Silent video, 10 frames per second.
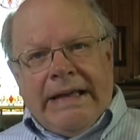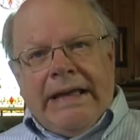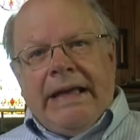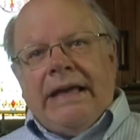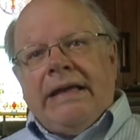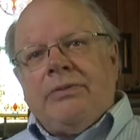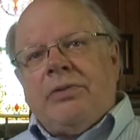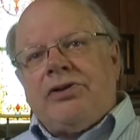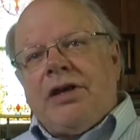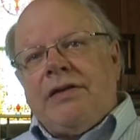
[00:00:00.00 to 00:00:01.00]
and
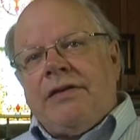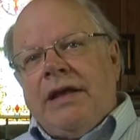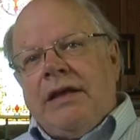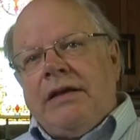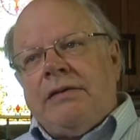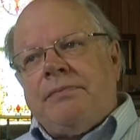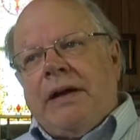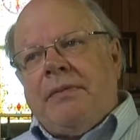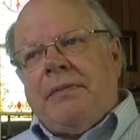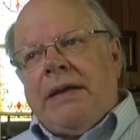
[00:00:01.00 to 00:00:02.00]
which I think
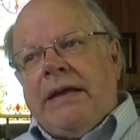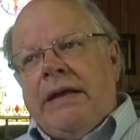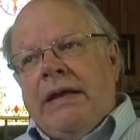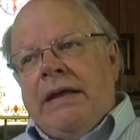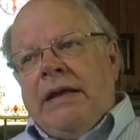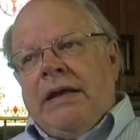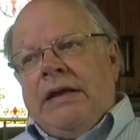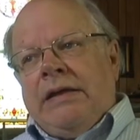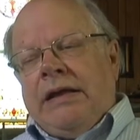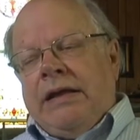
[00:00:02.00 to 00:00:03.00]
probably
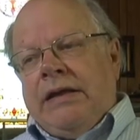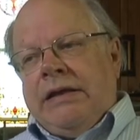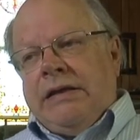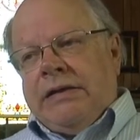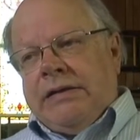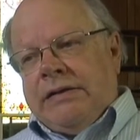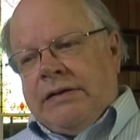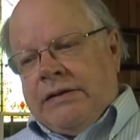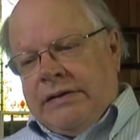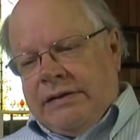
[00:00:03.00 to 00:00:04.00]
the
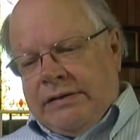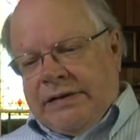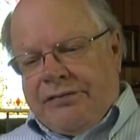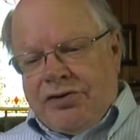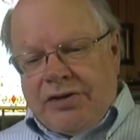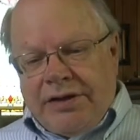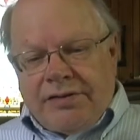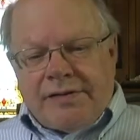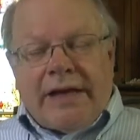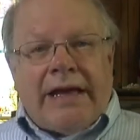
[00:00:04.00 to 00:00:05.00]
suffrage
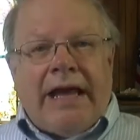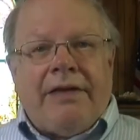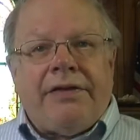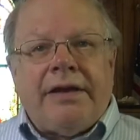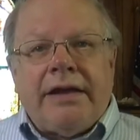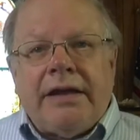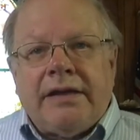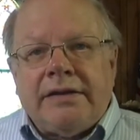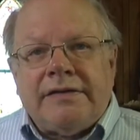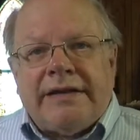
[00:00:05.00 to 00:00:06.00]
leaders like Anthony
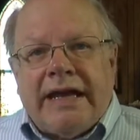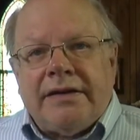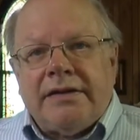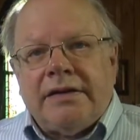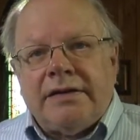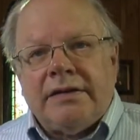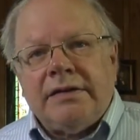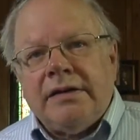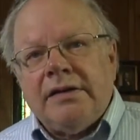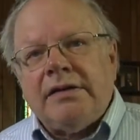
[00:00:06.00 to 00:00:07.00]
and Stanton and
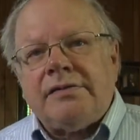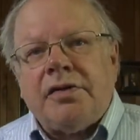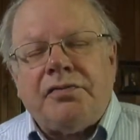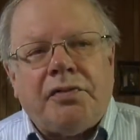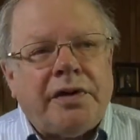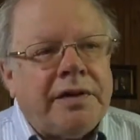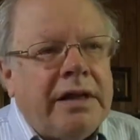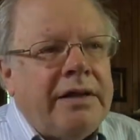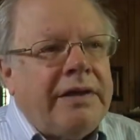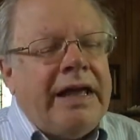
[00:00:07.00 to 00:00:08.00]
so forth,
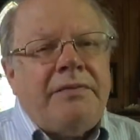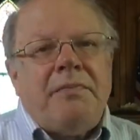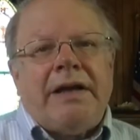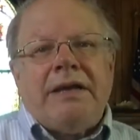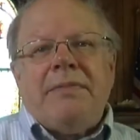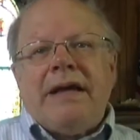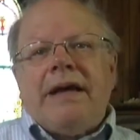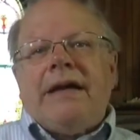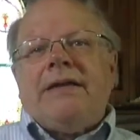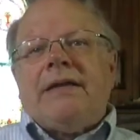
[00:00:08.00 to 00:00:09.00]
they had money
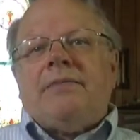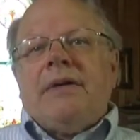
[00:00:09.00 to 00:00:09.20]
behind them,